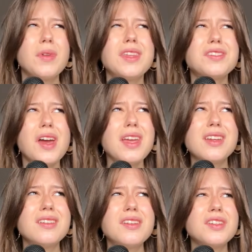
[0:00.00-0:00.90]
the
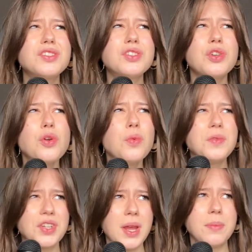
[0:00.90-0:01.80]
Titan is
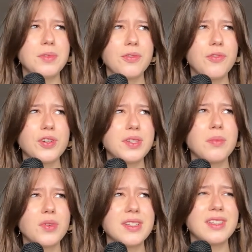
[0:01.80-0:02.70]
tube-shaped for some
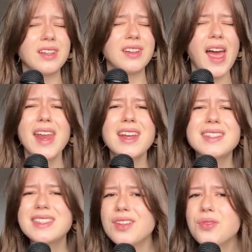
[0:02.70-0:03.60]
reason, and I
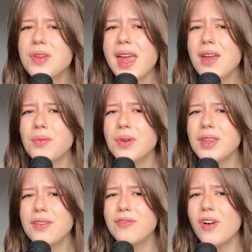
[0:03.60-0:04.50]
still can't
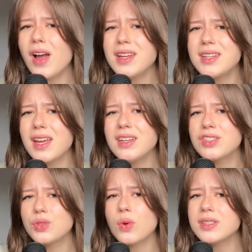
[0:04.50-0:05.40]
really find any
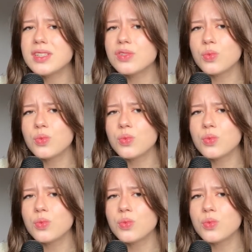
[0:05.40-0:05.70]
sources